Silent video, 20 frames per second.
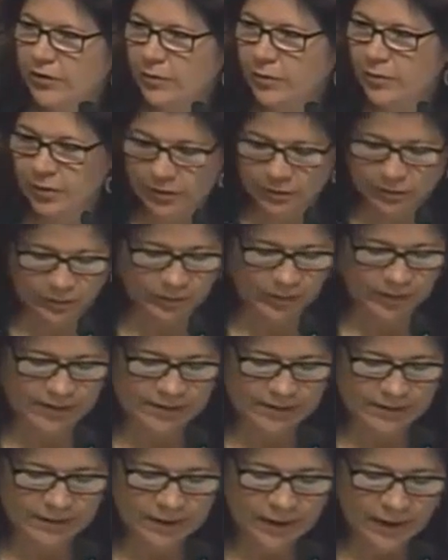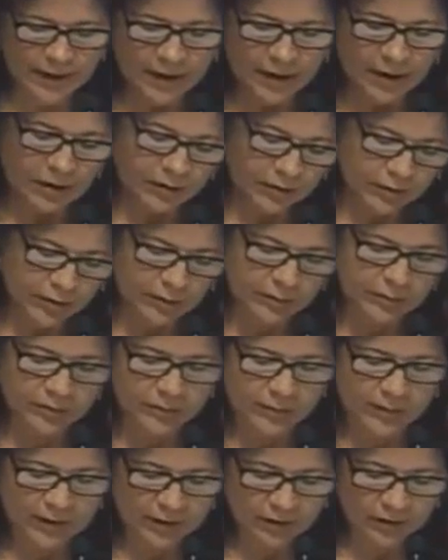Deepwater Horizon, or helped
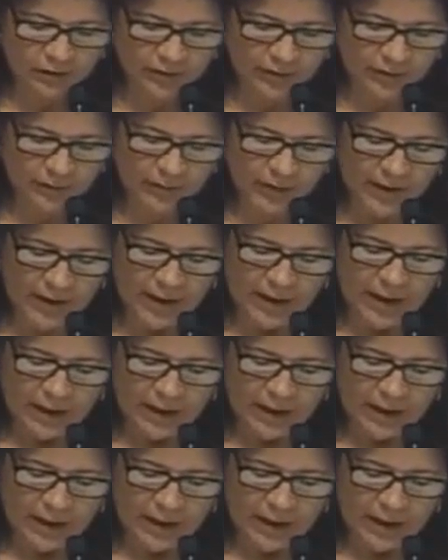to manage them.